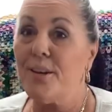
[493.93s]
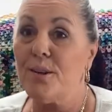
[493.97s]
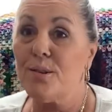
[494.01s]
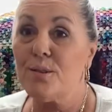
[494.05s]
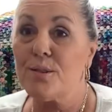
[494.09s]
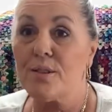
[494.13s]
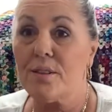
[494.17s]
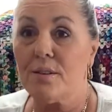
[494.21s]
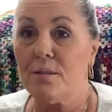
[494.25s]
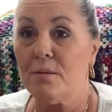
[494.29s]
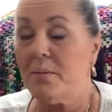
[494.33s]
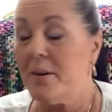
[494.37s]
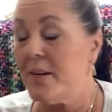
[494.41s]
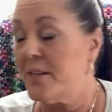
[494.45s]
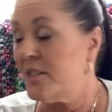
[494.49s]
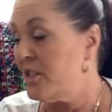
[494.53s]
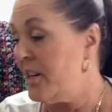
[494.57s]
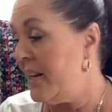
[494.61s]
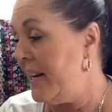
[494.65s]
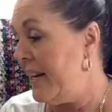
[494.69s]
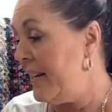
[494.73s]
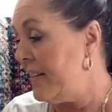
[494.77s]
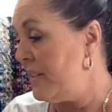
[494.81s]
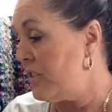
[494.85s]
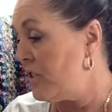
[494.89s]
you so much,
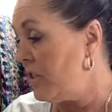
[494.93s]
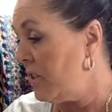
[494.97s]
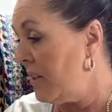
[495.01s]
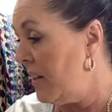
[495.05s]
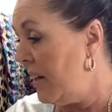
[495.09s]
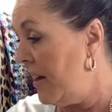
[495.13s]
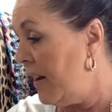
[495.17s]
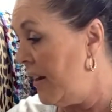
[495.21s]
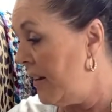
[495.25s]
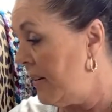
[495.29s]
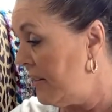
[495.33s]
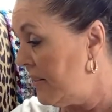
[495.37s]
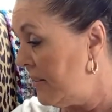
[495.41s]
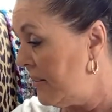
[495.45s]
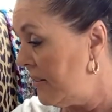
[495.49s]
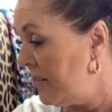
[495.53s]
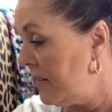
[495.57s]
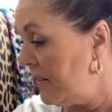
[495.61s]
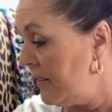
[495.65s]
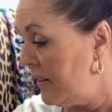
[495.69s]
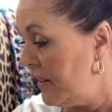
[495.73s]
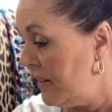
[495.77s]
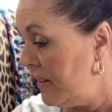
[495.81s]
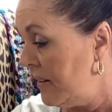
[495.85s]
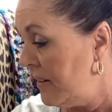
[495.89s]
Angela.
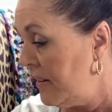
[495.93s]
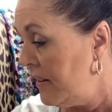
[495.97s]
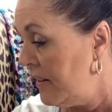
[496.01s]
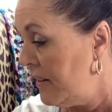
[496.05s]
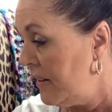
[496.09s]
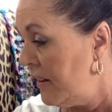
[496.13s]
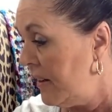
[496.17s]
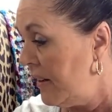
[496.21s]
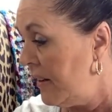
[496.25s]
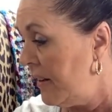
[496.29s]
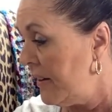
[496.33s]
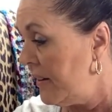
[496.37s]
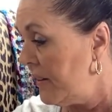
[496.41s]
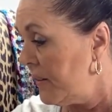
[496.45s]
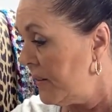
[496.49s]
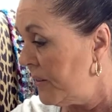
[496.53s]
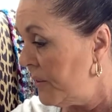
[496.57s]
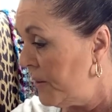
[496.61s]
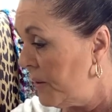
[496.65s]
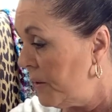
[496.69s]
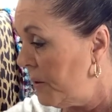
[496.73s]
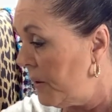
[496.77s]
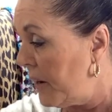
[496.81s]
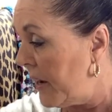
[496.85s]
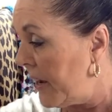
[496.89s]
I don't know,